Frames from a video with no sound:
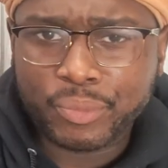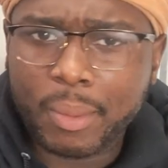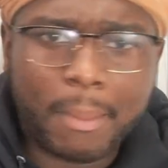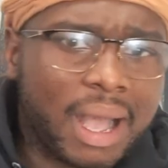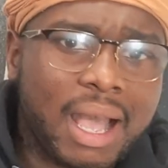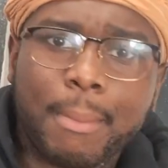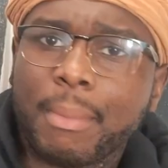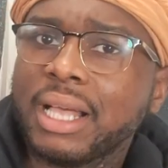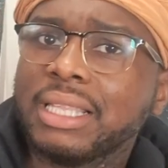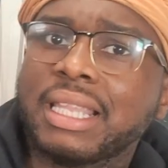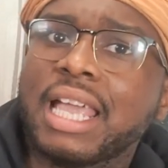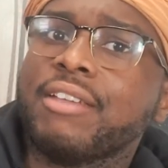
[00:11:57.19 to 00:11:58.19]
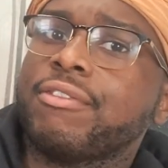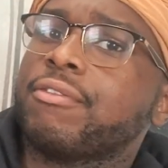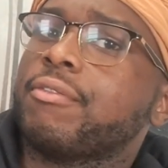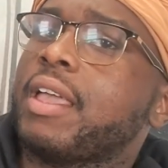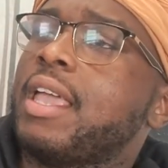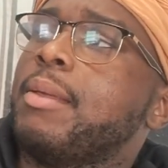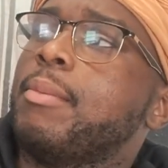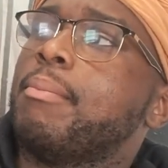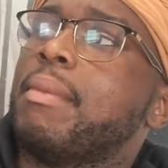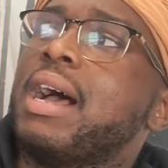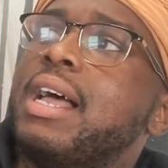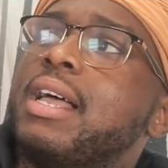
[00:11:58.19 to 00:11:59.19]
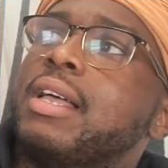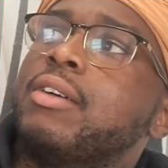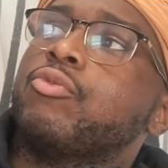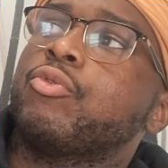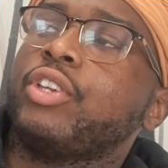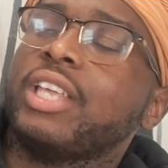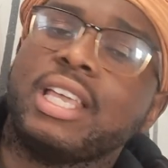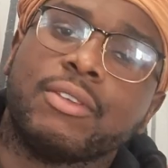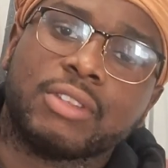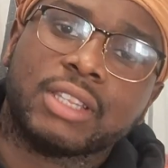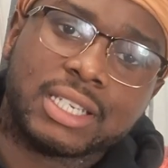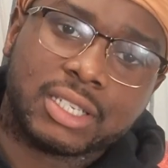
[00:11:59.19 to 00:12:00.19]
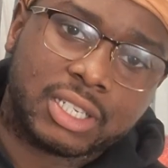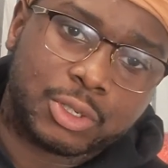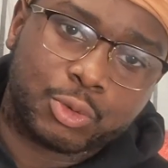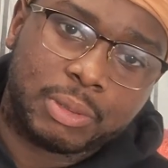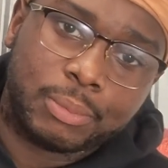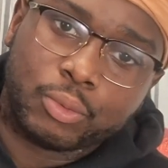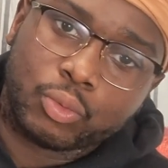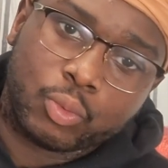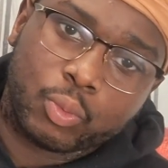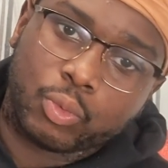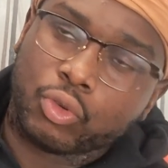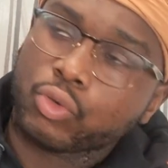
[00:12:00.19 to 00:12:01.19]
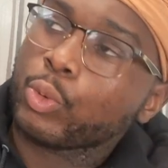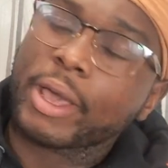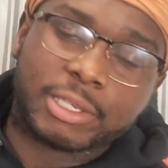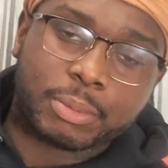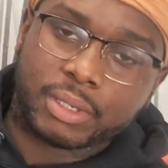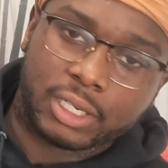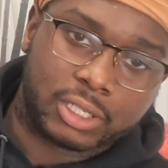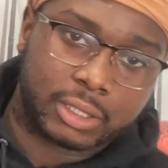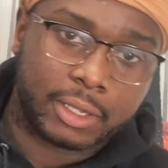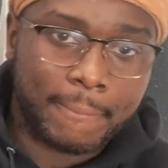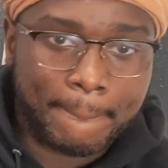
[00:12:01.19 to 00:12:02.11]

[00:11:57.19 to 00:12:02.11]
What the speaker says: my life and my relationships with people grew exponentially.